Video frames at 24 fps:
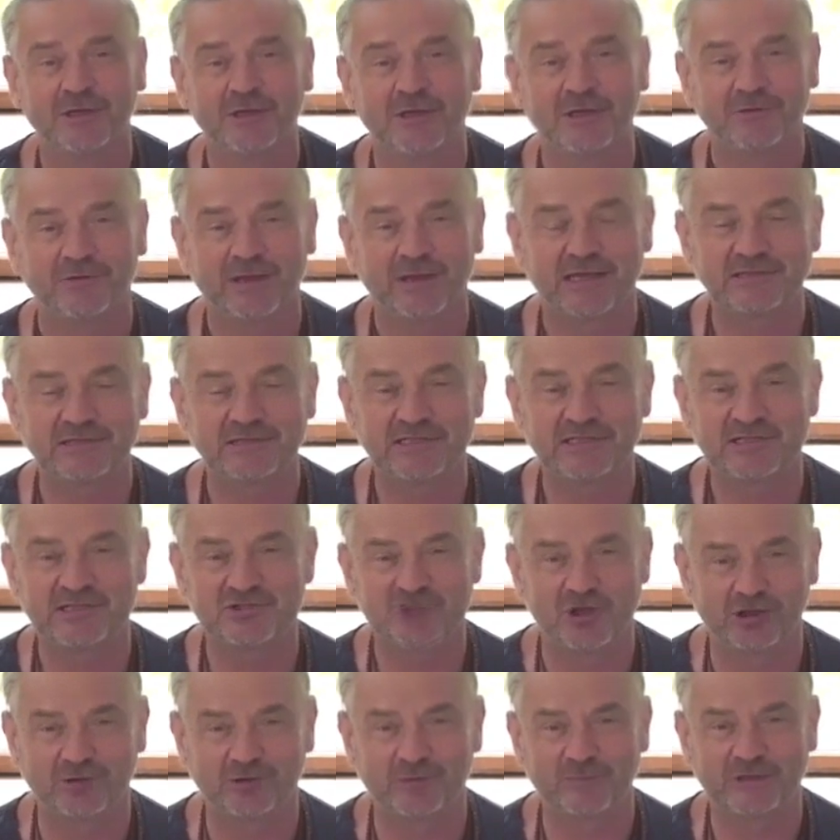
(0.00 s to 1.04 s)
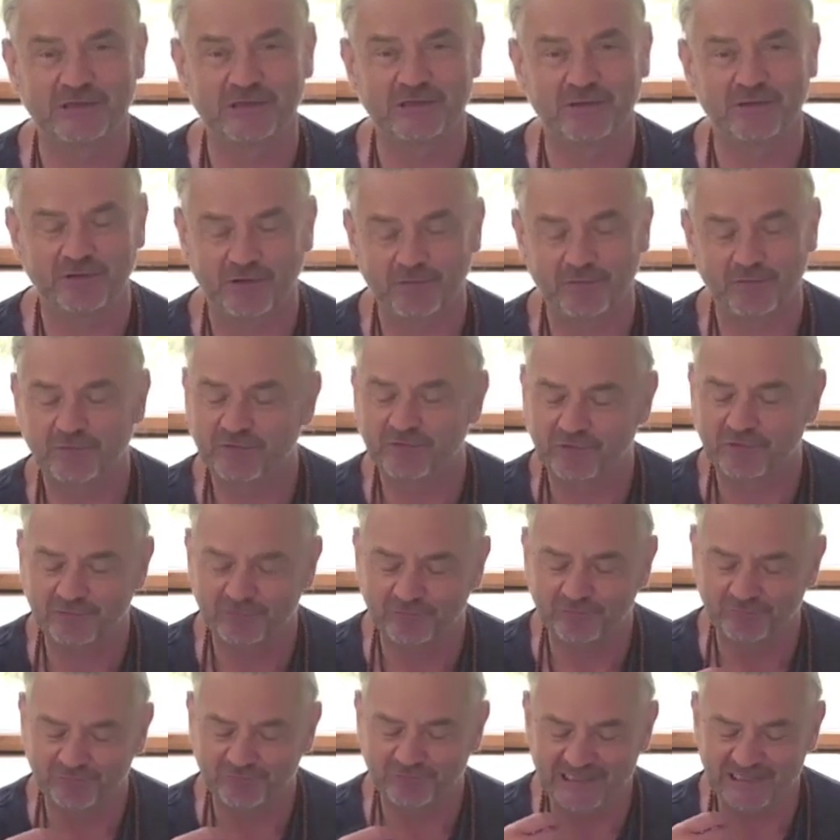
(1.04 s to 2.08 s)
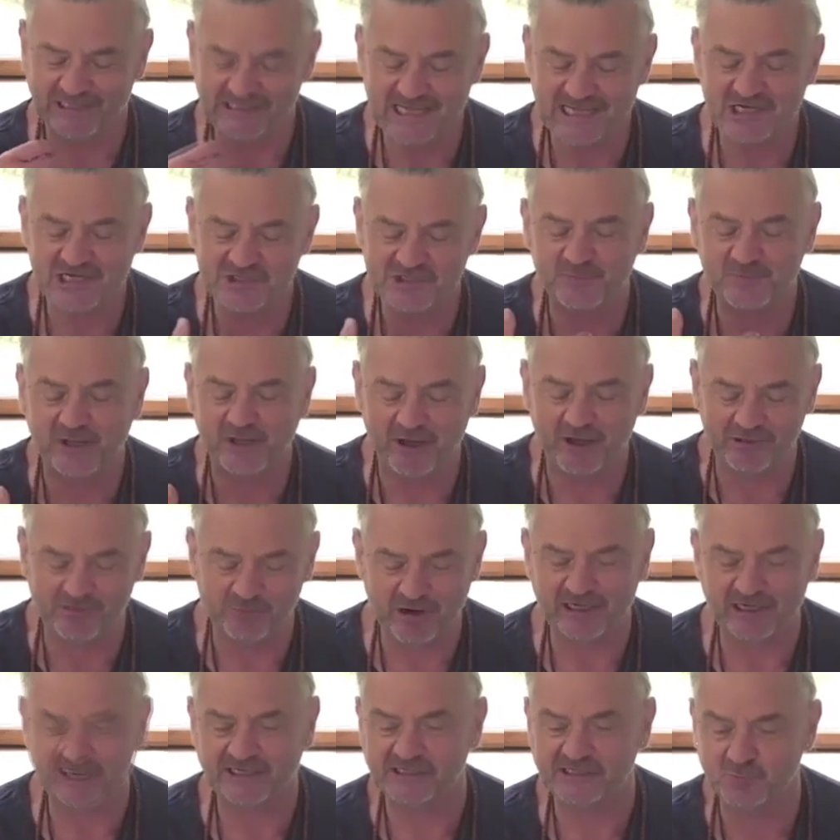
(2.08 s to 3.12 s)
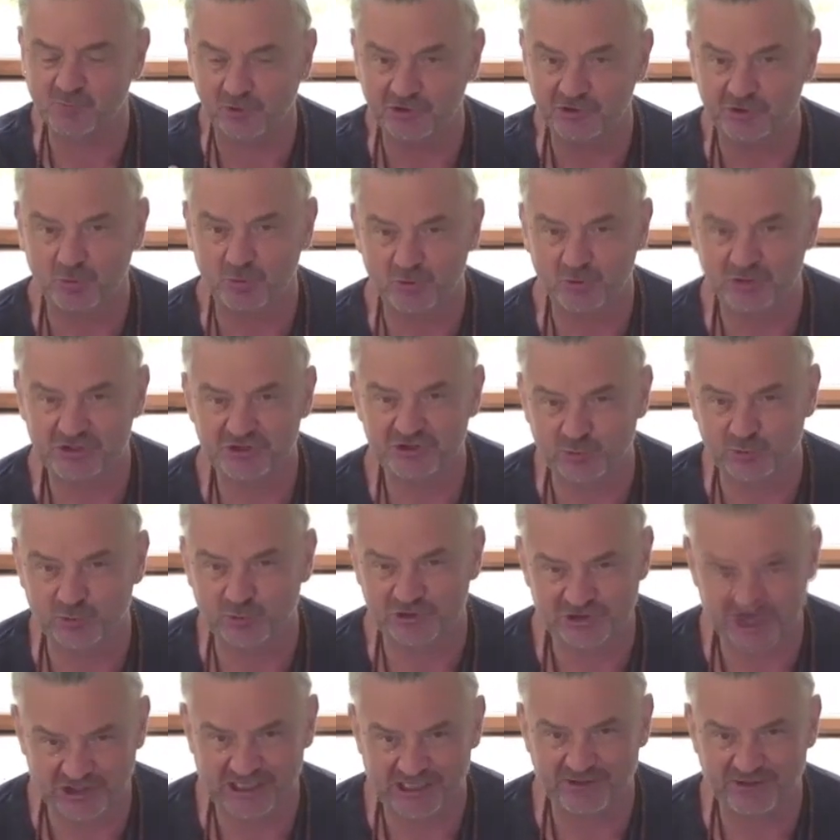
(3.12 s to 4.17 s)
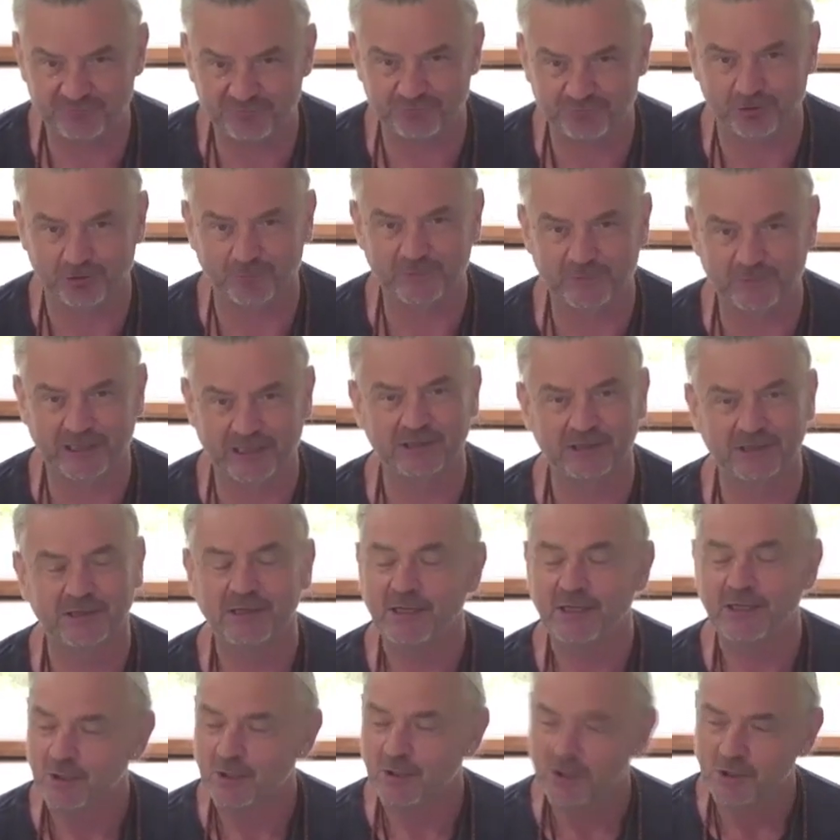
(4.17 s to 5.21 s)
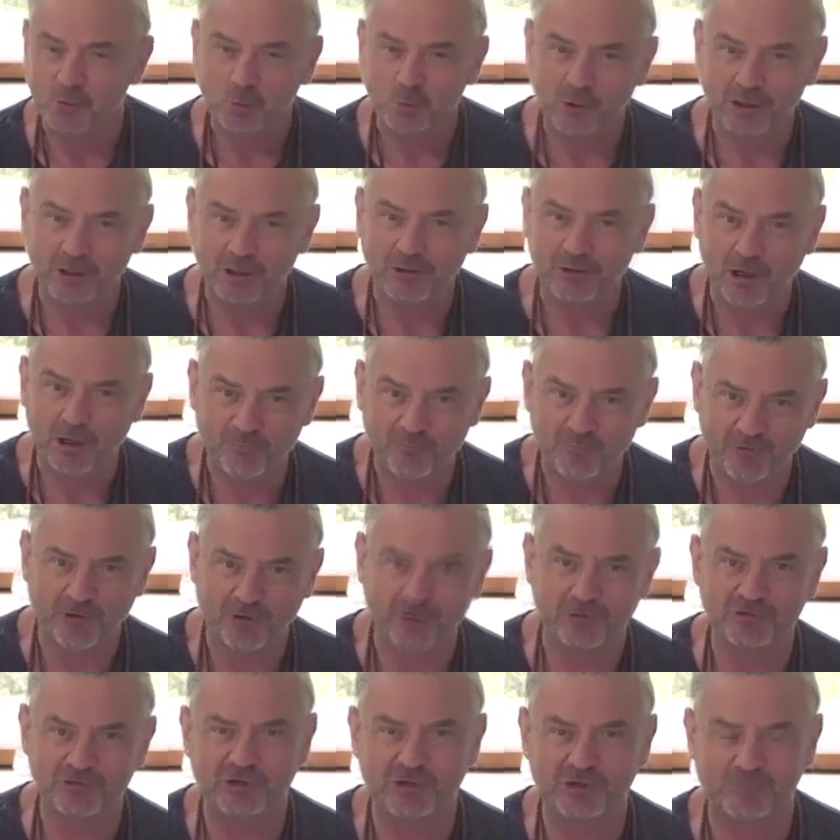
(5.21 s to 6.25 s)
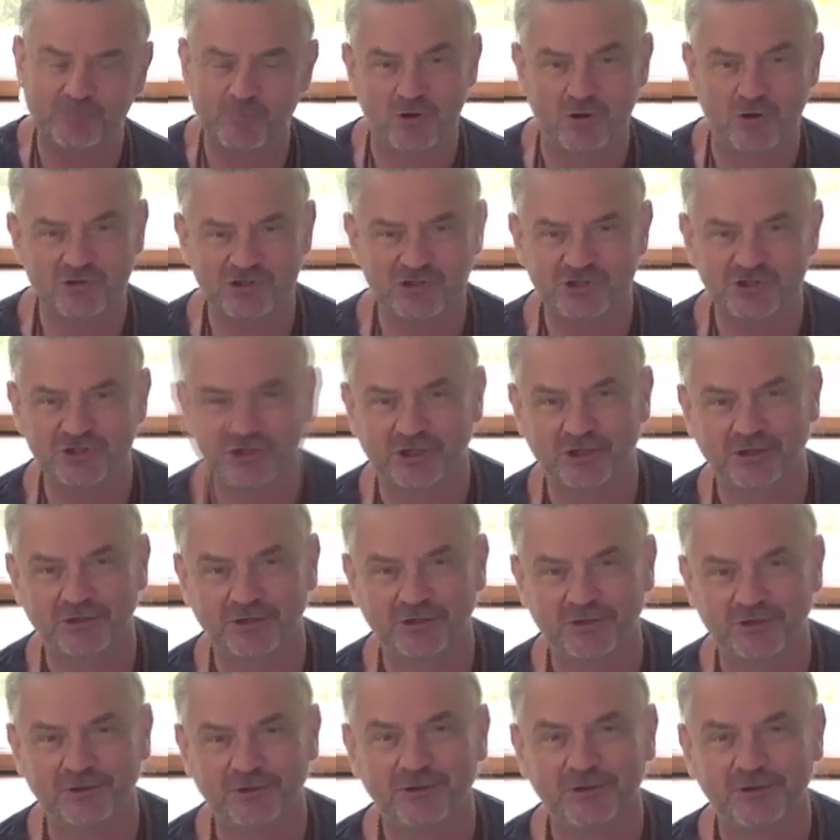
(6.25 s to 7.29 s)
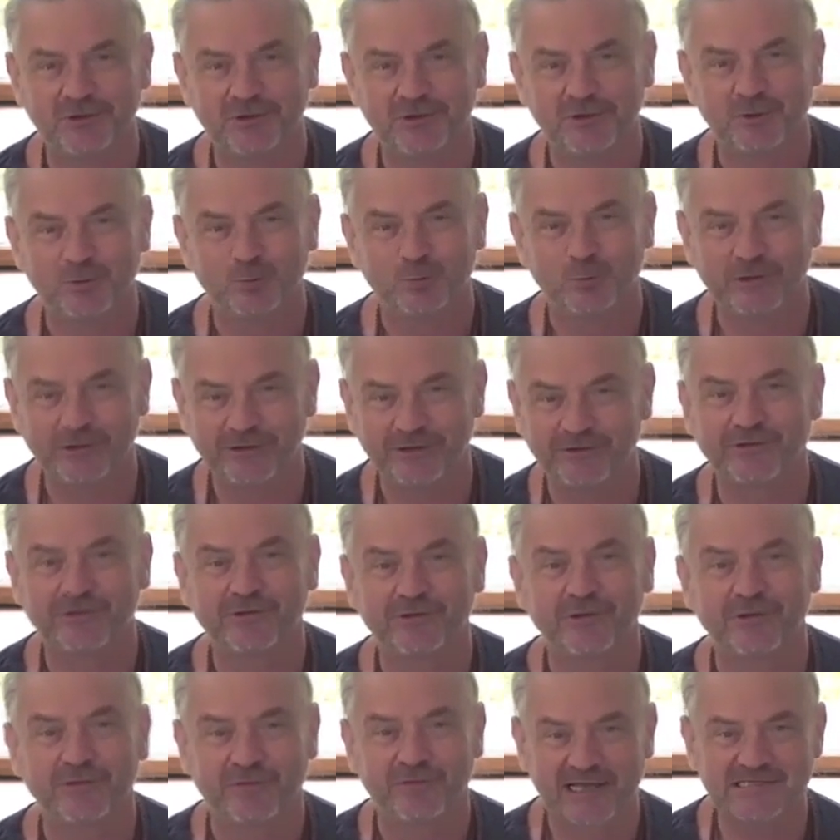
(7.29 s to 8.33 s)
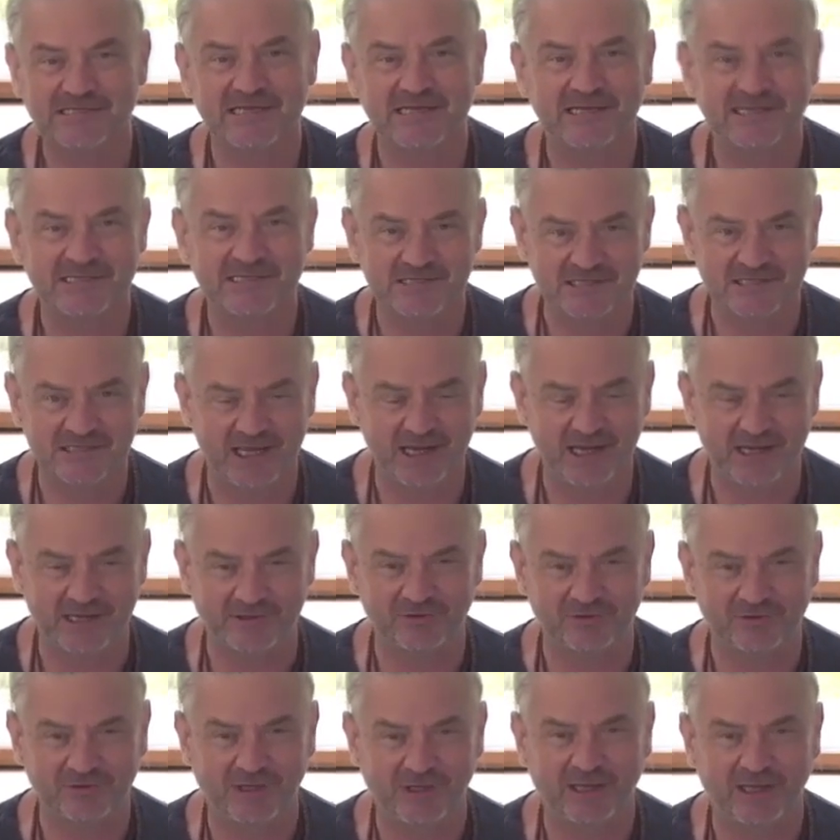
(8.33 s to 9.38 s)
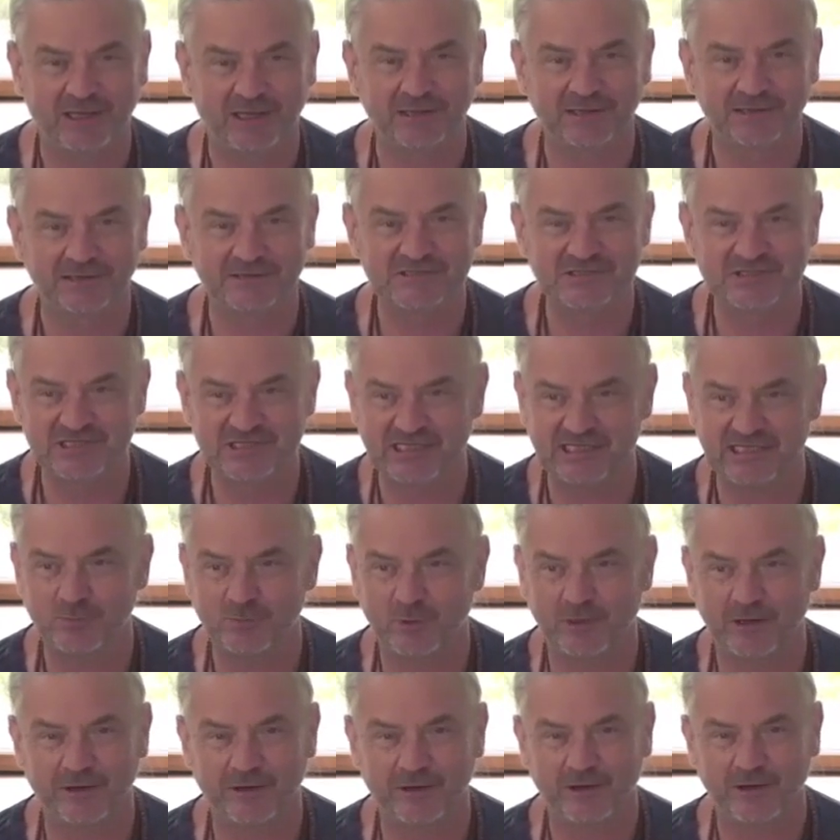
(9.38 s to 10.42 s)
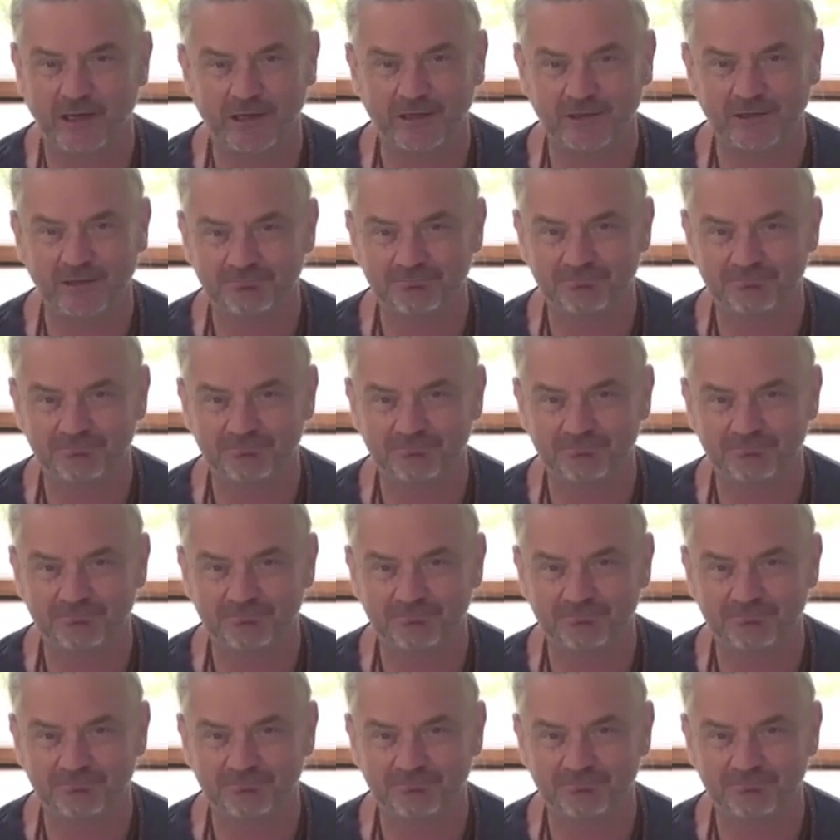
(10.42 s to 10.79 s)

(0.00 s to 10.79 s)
that determine uh, the the intention behind the practice. What do you wish to achieve from it? Well, approach the posture with that intent and see where it